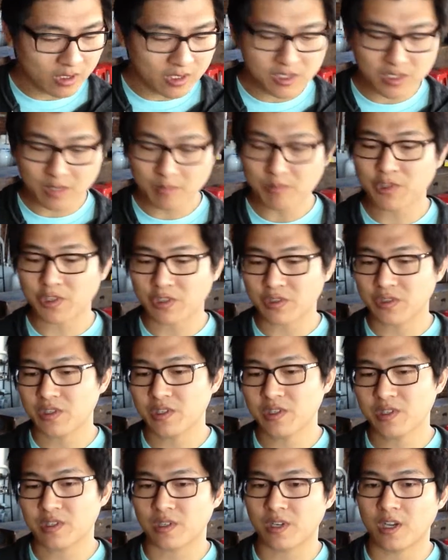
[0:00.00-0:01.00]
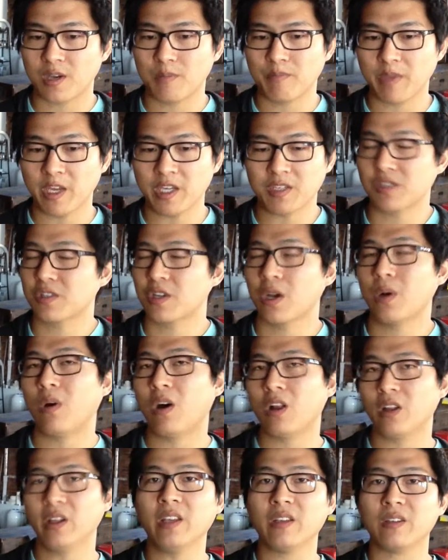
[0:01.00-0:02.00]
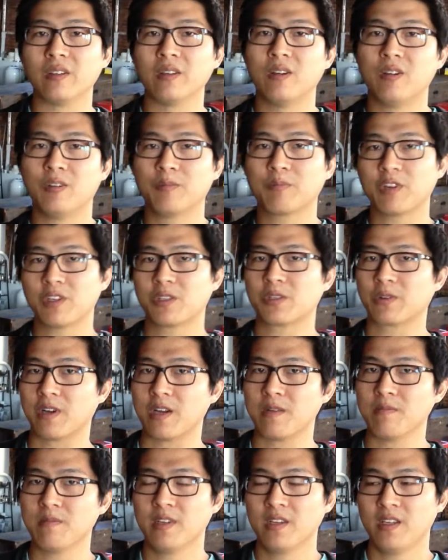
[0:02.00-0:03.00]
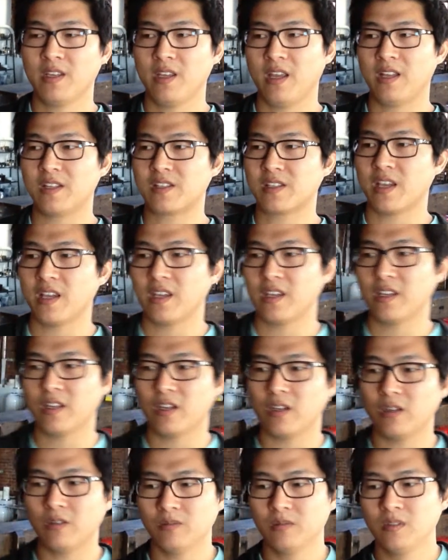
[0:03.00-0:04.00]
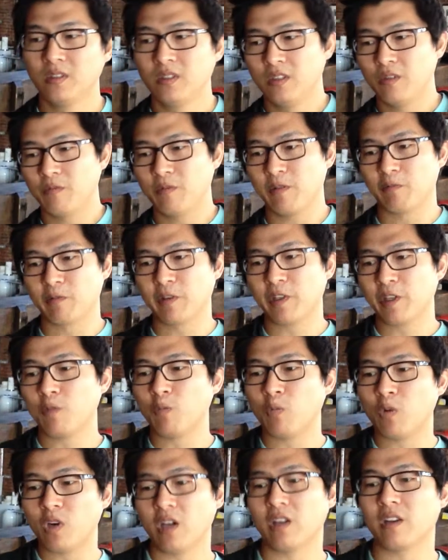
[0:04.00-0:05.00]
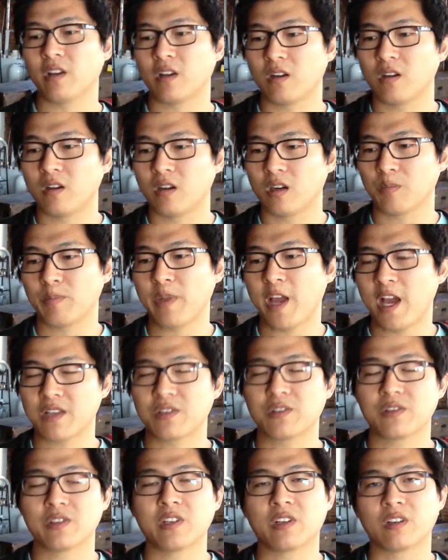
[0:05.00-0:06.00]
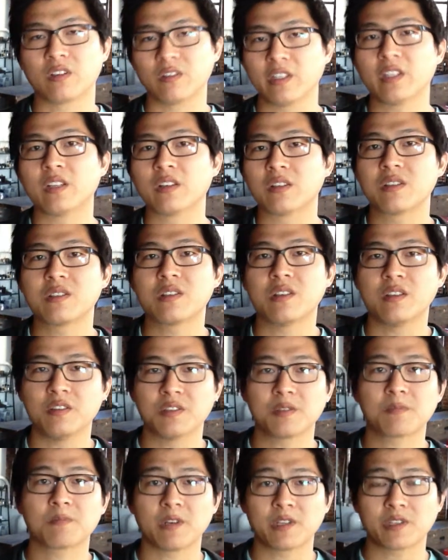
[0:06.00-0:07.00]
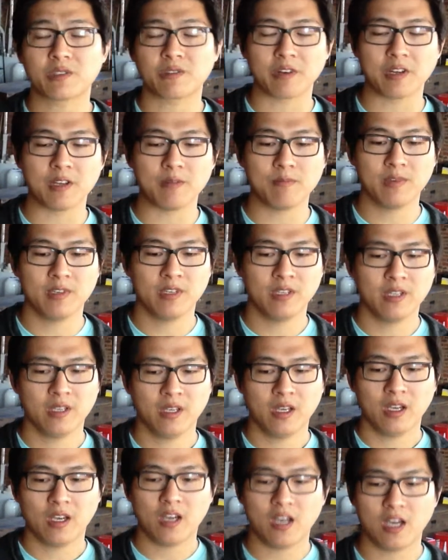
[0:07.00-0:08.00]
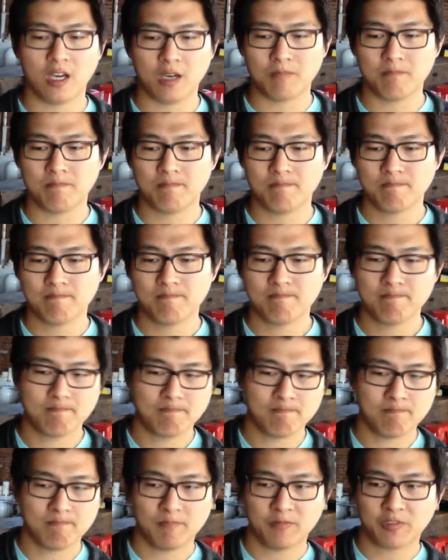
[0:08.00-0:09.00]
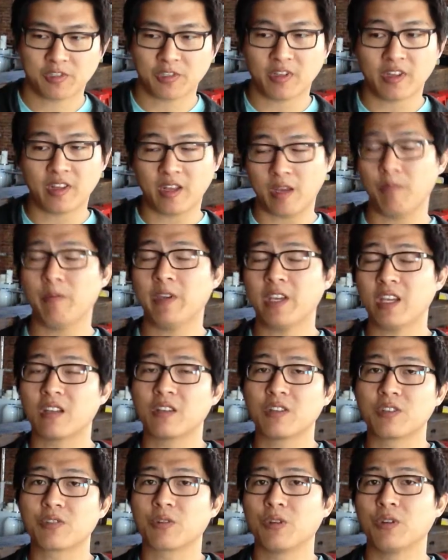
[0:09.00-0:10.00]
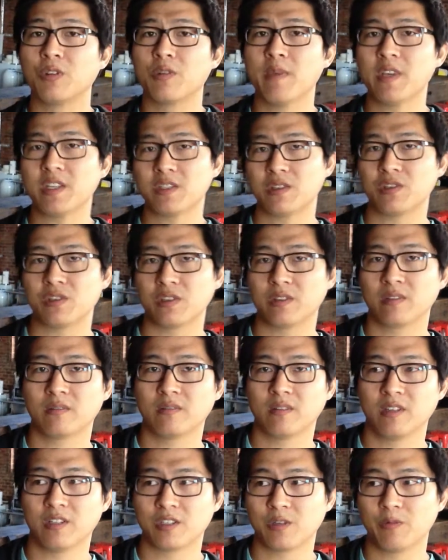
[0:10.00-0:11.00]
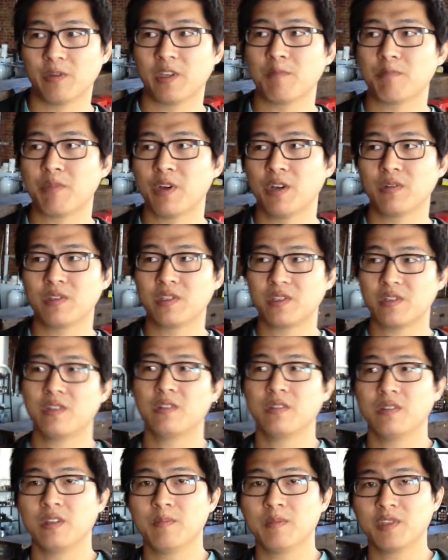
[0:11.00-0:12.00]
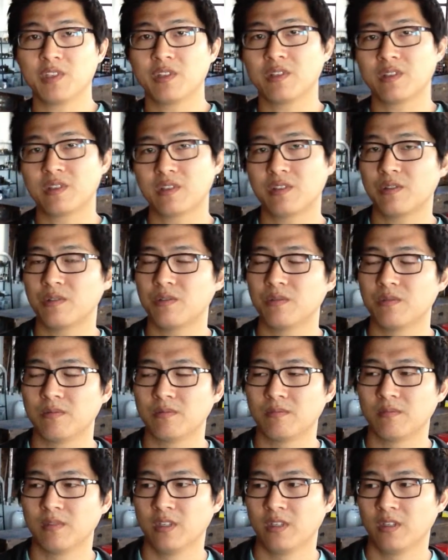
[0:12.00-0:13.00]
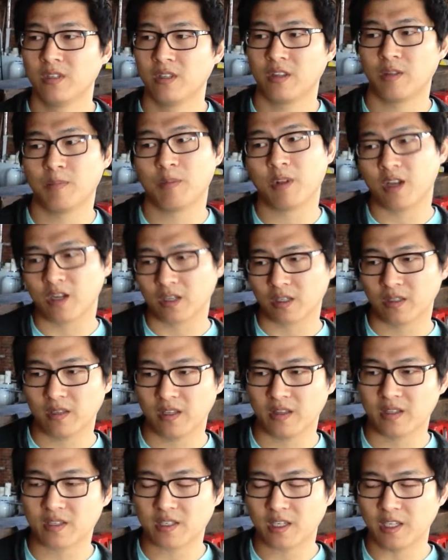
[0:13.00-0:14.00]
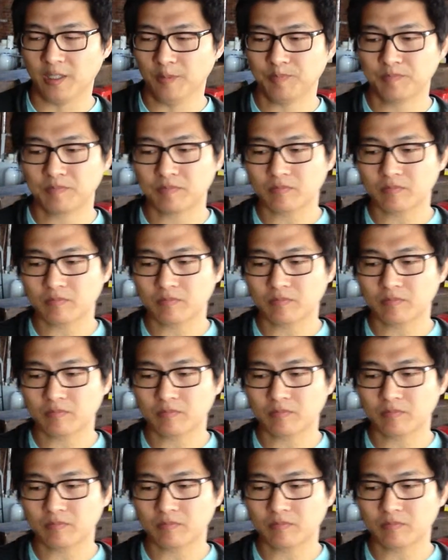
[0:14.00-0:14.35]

Some churches um, may just go all in on Pressgram and say, you know, we really want our pastors and our leaders to use Pressgram um, so that they, we can control the messaging. And so we can post to images to the blog and the site.